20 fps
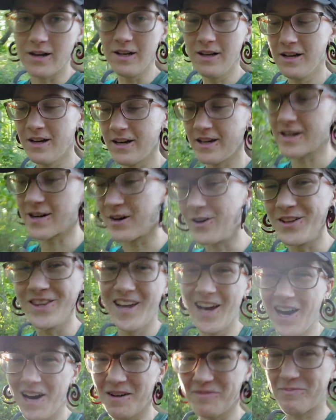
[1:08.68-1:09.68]
hike on
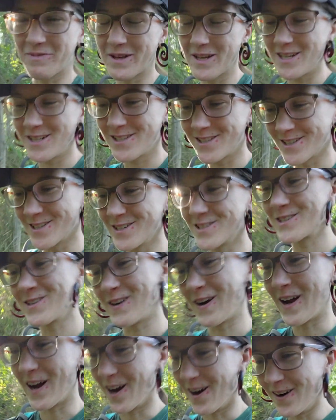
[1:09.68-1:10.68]
the Appalachian
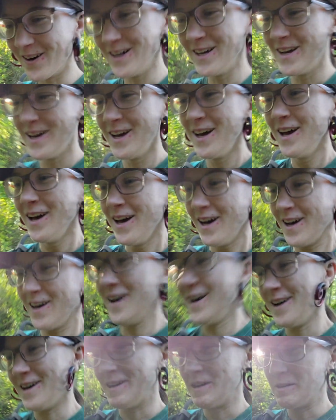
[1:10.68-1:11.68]
Trail.
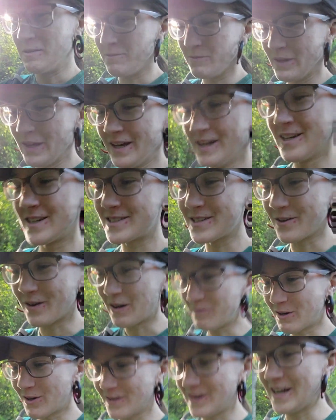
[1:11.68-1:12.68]
So
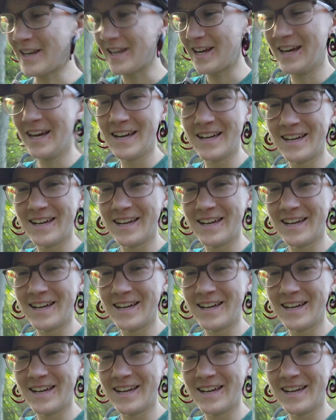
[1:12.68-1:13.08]
I'm already